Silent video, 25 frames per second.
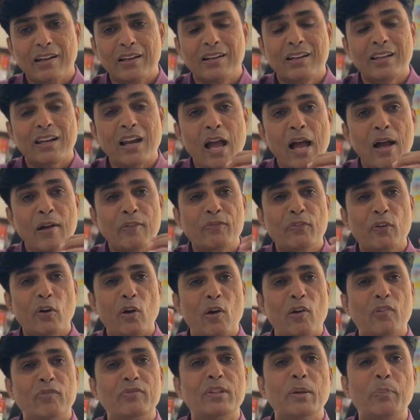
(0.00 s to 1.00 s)
graph
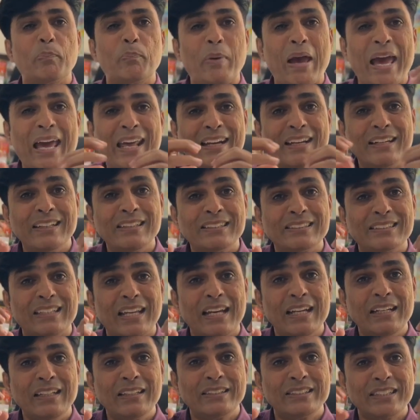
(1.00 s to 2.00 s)
of the parents
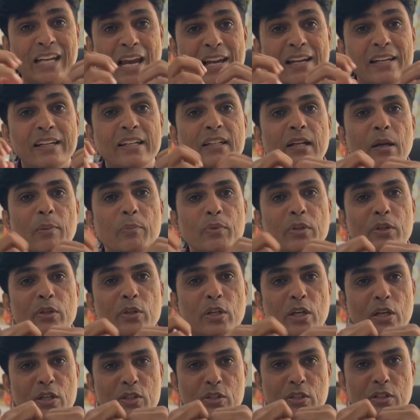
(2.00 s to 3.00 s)
and child
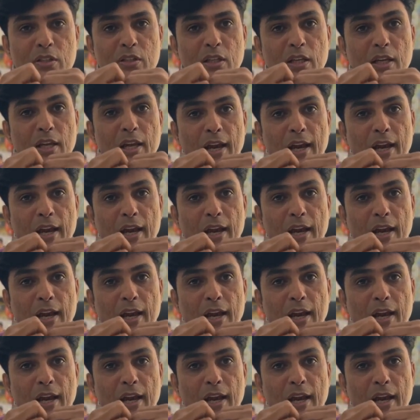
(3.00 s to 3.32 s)
communication